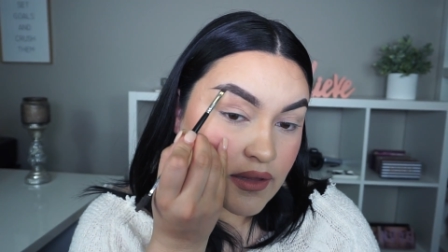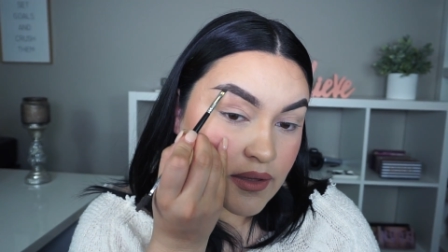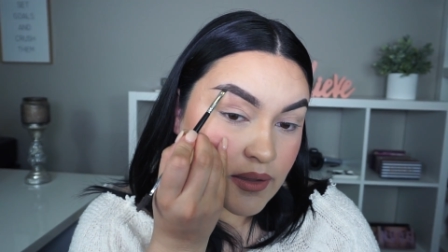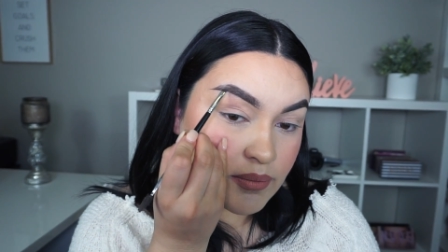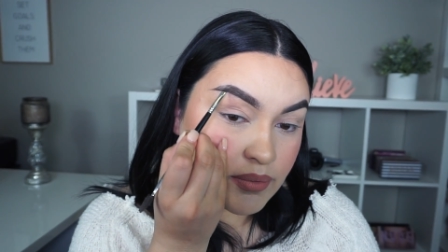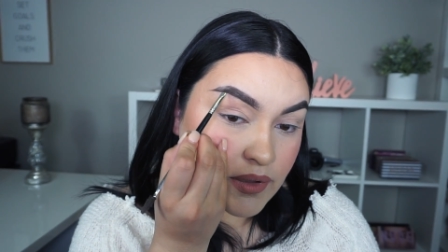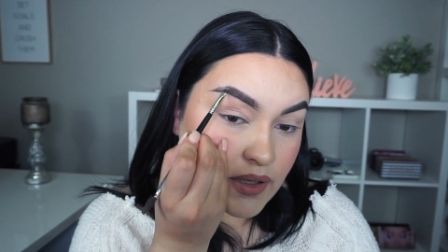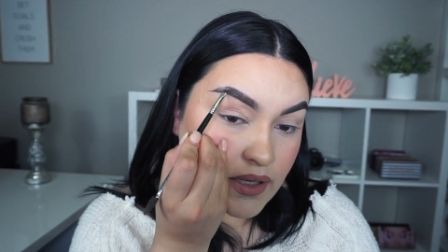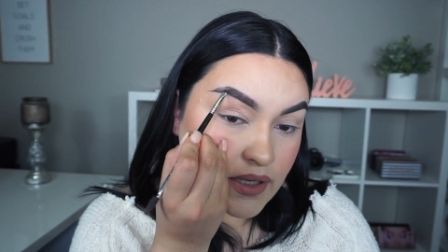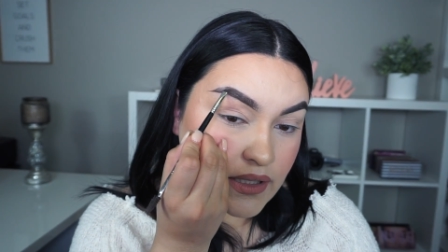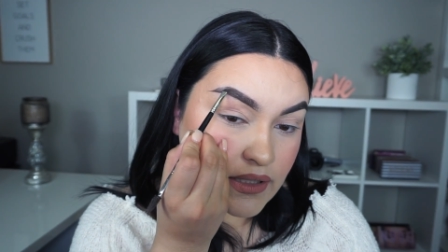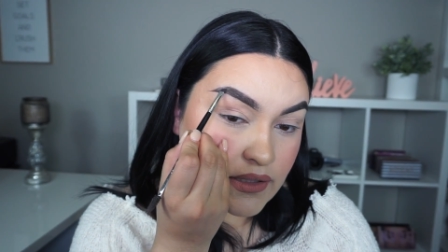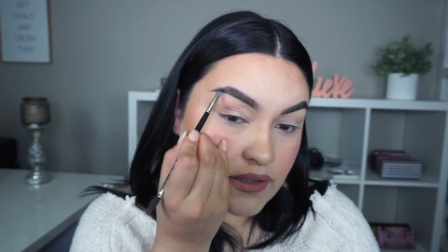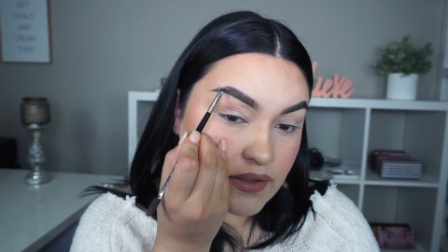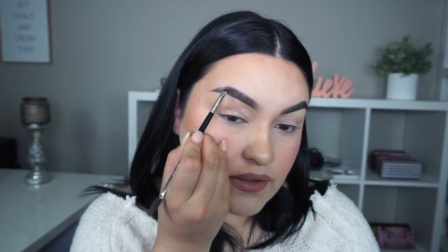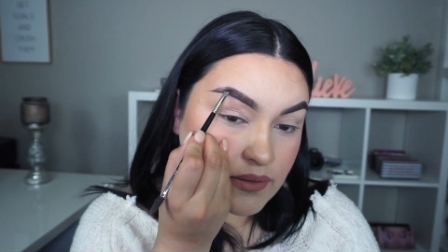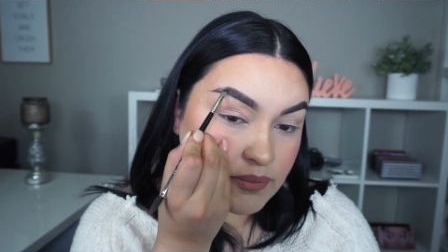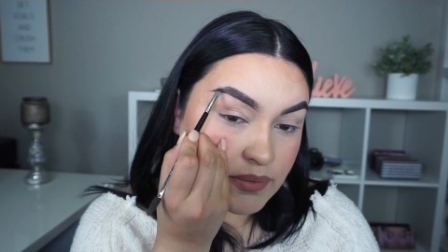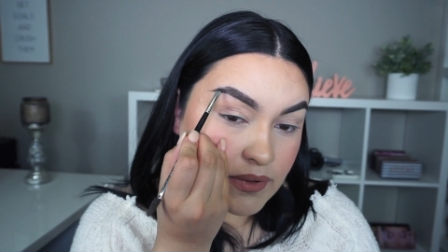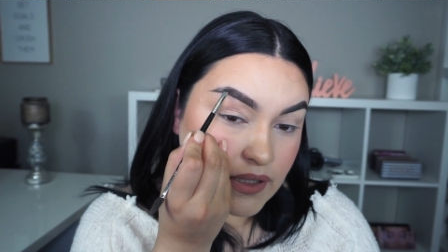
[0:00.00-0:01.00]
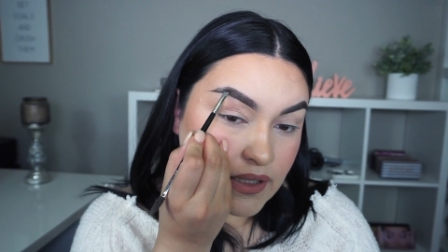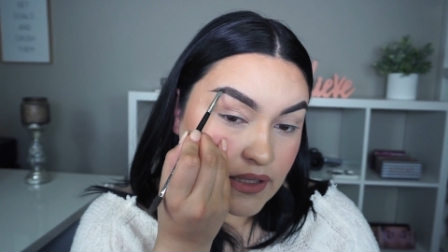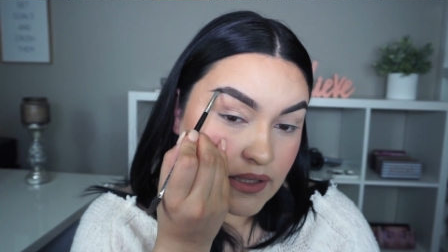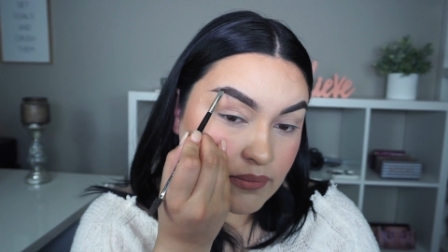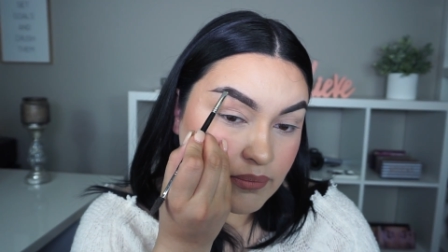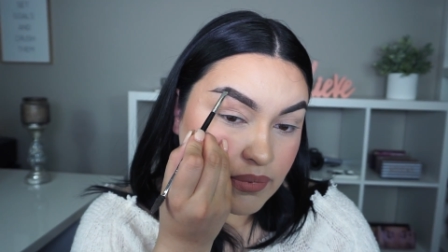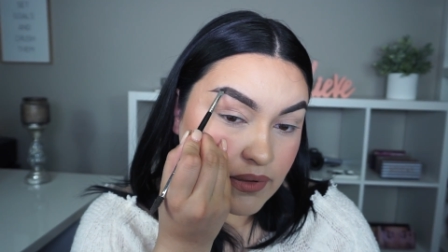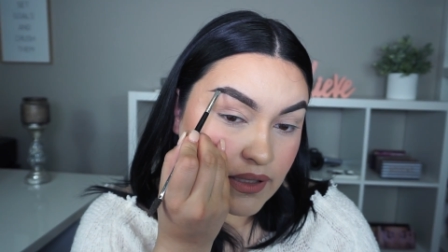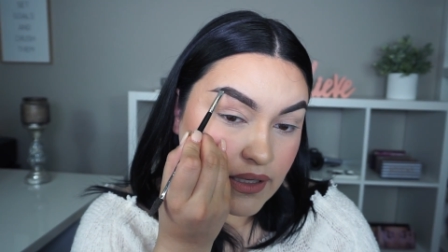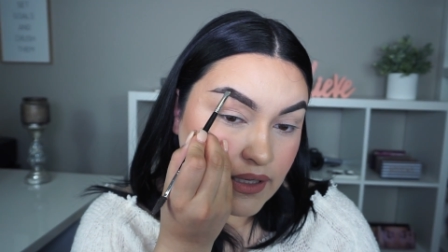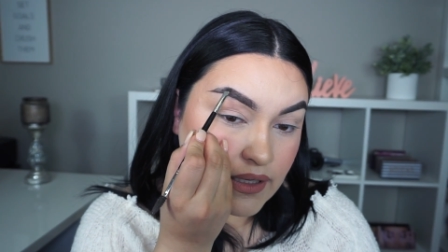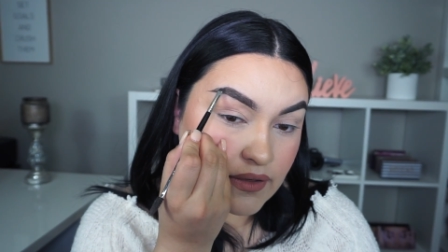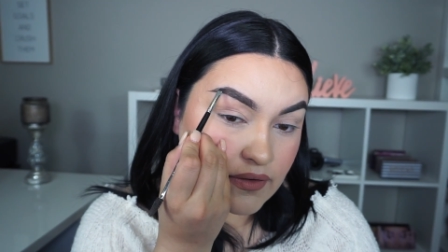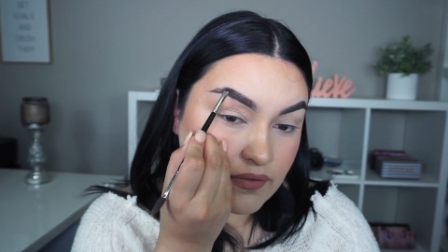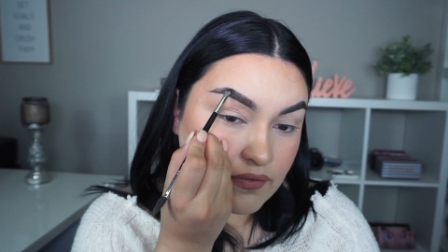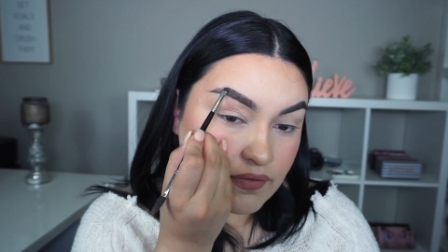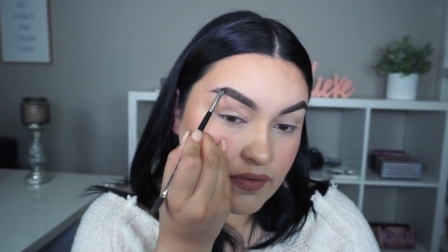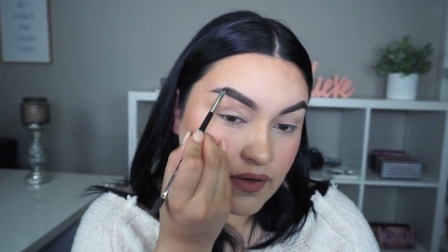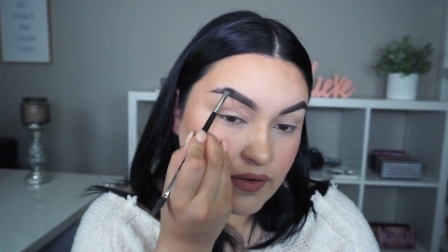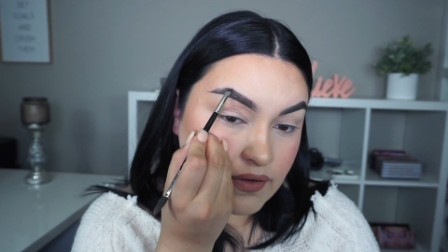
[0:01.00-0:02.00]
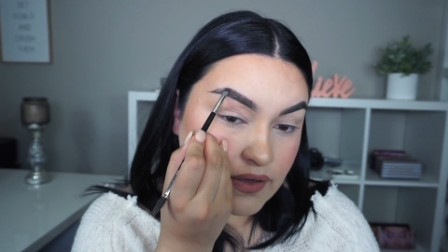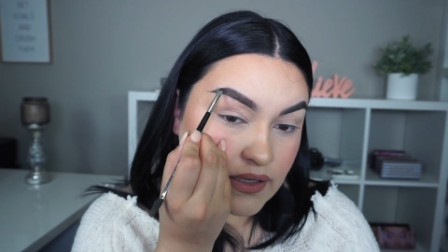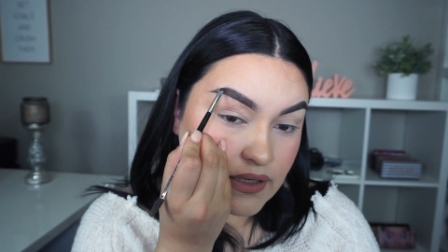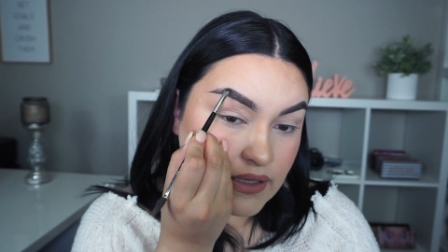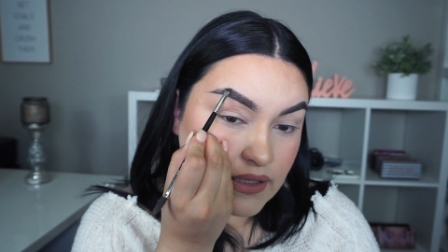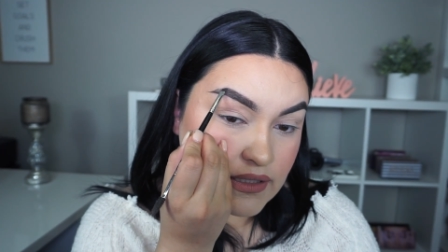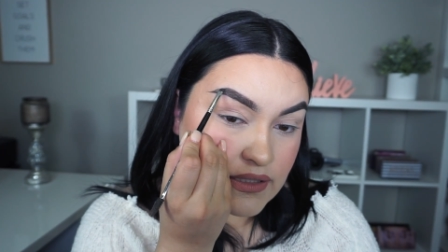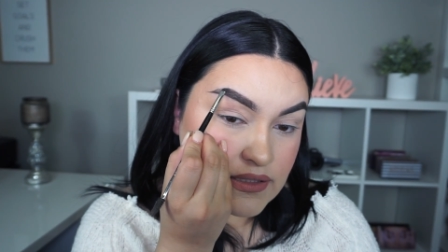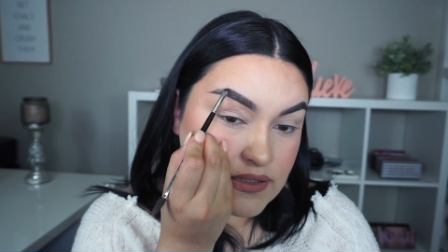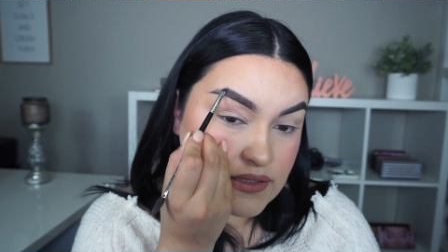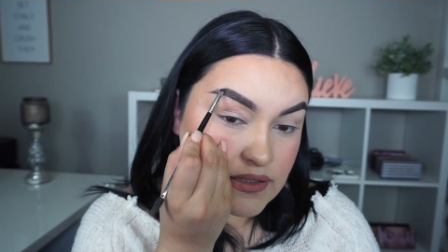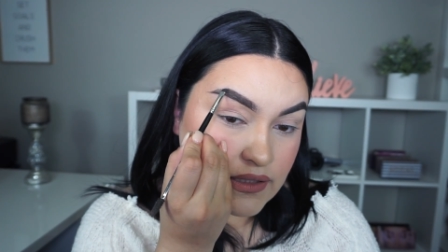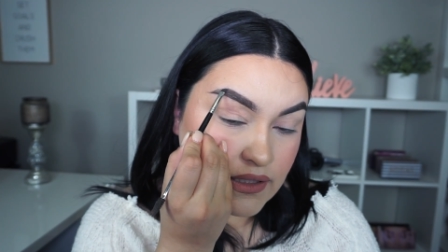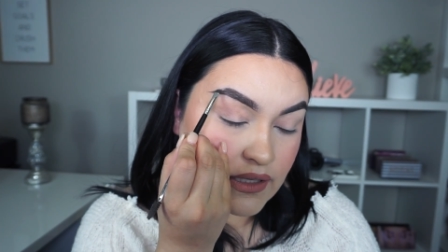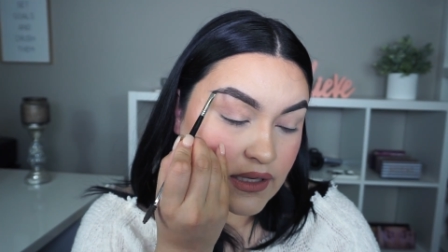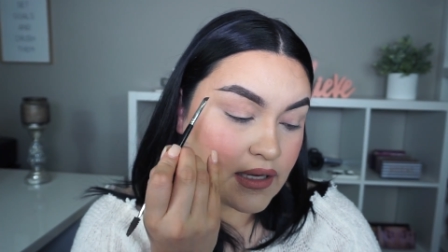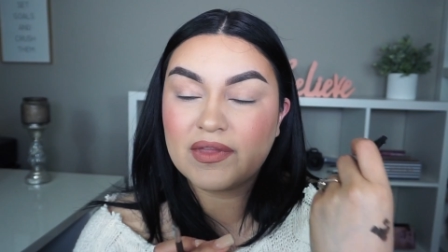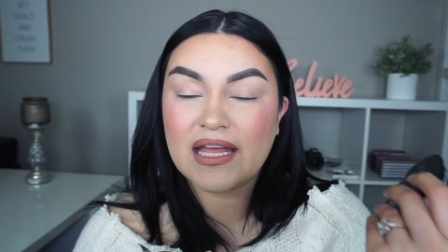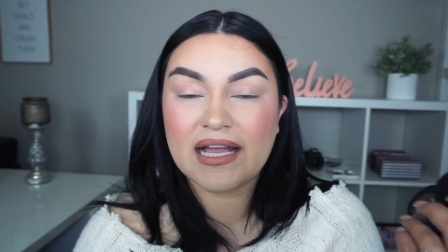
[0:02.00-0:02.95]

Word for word: The product is being applied very nicely.